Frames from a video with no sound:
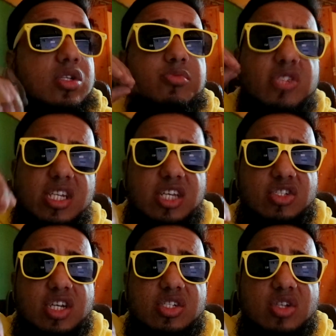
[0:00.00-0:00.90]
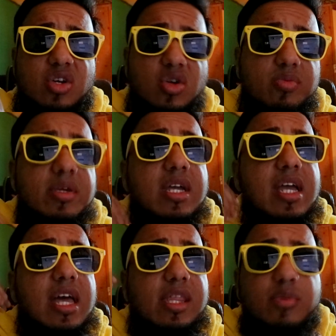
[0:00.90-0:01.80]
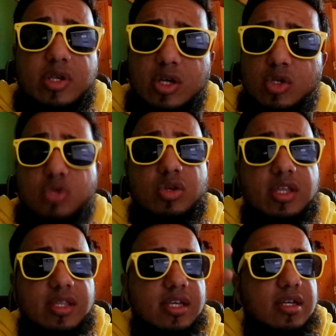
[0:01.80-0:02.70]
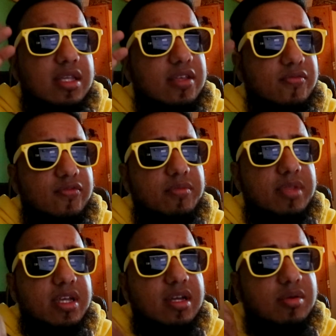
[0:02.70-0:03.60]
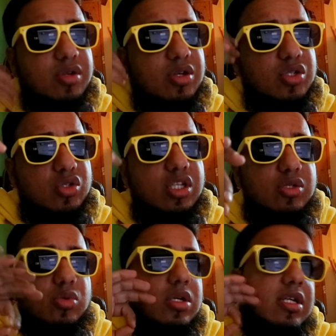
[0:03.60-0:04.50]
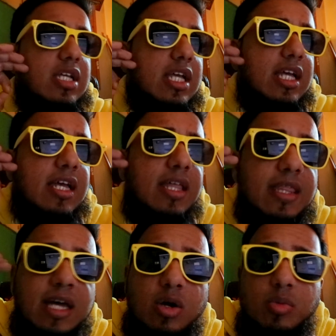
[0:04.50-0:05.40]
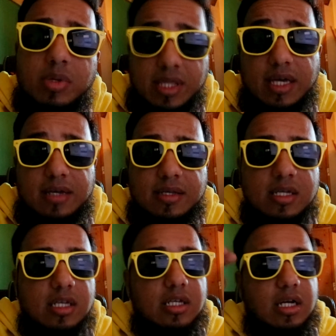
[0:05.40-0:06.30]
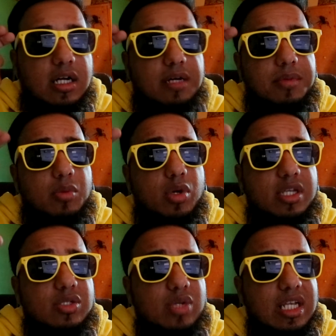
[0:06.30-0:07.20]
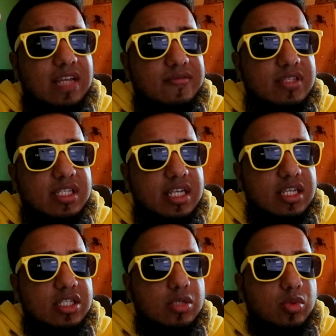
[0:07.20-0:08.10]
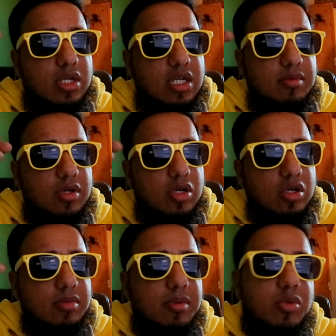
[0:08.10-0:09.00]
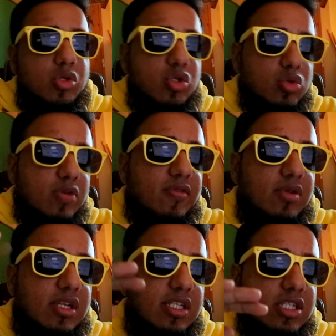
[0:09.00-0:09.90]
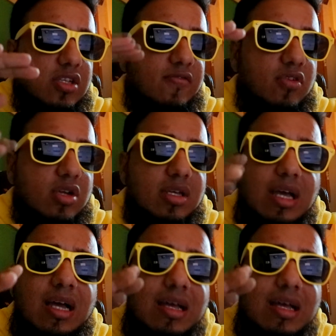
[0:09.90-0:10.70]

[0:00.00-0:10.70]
so I'm just going to get changed at home, and then we're going to go straight there, and then from there I'm going to go straight to work, and that'll be that. I'm working till 11 today, so when I come home, I'm not sure if I'm going to continue vlogging.